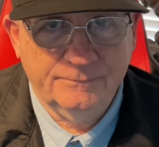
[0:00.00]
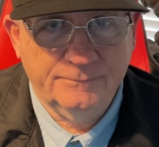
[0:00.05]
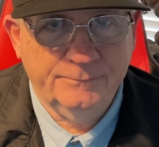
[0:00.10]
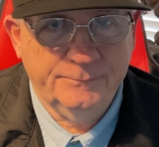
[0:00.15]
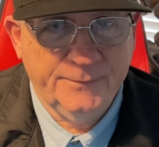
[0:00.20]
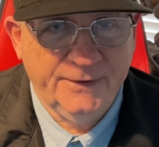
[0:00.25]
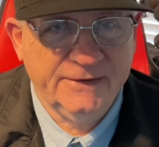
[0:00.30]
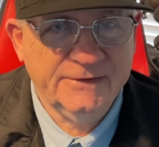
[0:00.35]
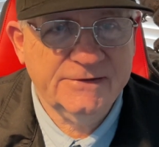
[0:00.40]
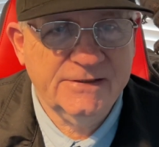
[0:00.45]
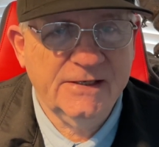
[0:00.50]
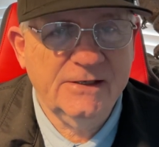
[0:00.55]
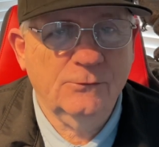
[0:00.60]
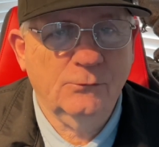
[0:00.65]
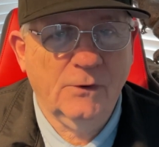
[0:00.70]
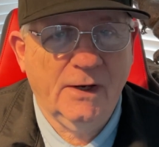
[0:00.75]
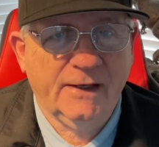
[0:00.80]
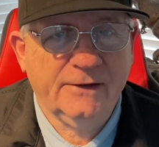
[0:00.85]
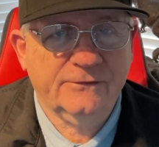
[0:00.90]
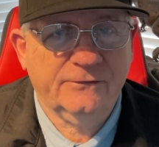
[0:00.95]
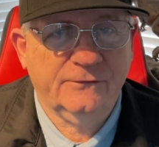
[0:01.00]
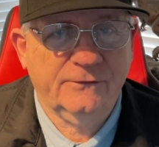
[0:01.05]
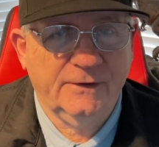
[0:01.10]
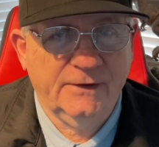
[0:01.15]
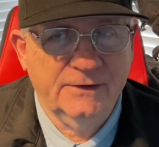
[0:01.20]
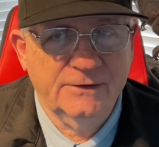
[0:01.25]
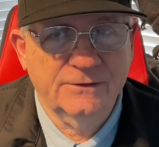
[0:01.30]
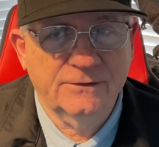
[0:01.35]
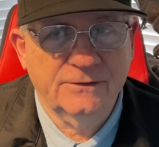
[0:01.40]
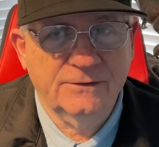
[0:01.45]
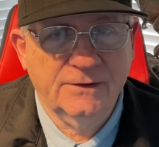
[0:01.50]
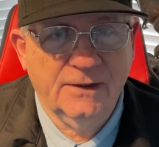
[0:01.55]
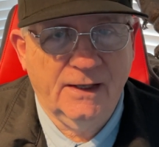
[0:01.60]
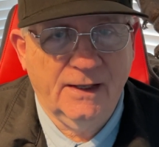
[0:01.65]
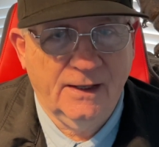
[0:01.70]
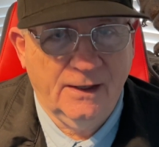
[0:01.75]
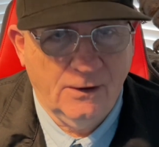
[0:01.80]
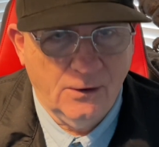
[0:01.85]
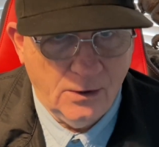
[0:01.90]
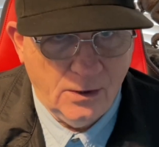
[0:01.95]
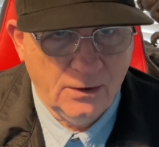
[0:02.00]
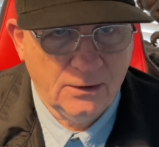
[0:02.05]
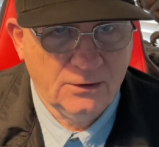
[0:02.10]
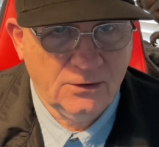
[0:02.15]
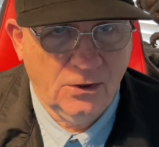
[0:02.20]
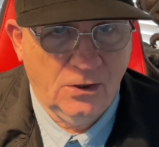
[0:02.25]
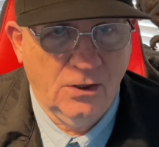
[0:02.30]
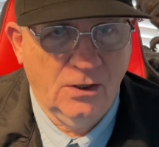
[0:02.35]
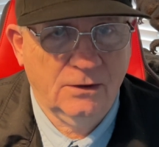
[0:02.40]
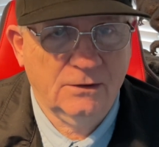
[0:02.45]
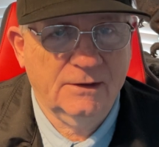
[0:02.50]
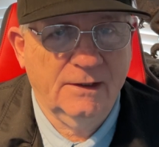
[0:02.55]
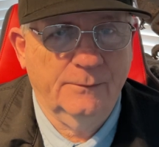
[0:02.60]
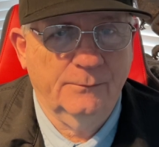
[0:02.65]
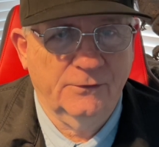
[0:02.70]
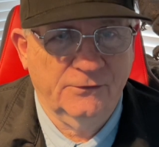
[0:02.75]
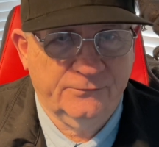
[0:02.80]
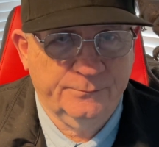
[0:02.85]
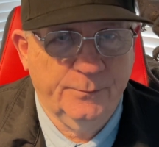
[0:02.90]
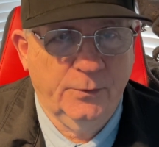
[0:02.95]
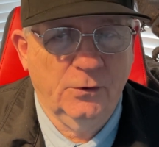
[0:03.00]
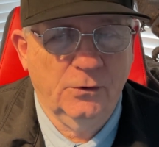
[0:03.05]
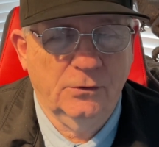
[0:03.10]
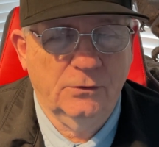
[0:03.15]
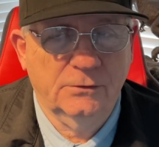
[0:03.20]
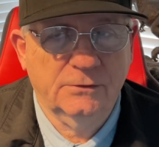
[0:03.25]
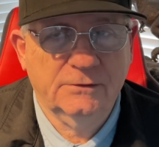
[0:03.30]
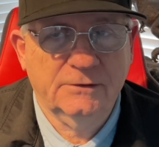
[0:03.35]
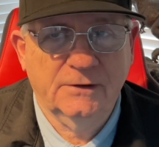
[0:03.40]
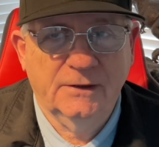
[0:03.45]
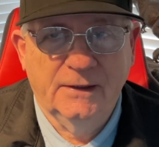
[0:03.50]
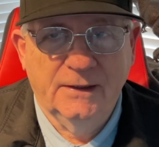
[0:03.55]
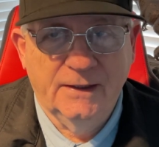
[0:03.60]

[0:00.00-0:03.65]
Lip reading: big T-Rex in Hong Kong that was pulled,